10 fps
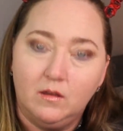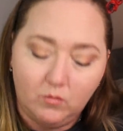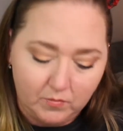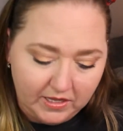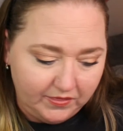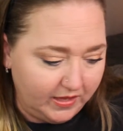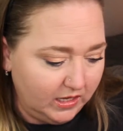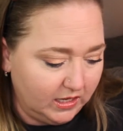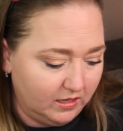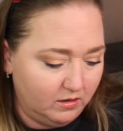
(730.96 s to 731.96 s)
What am I
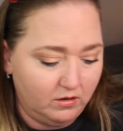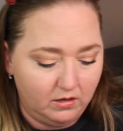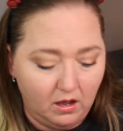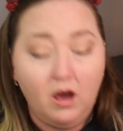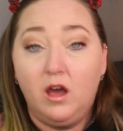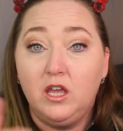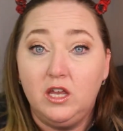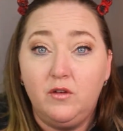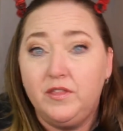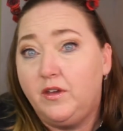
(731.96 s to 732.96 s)
thinking? Oh,
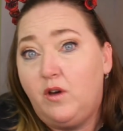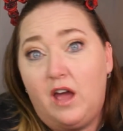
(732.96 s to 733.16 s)
you know what though?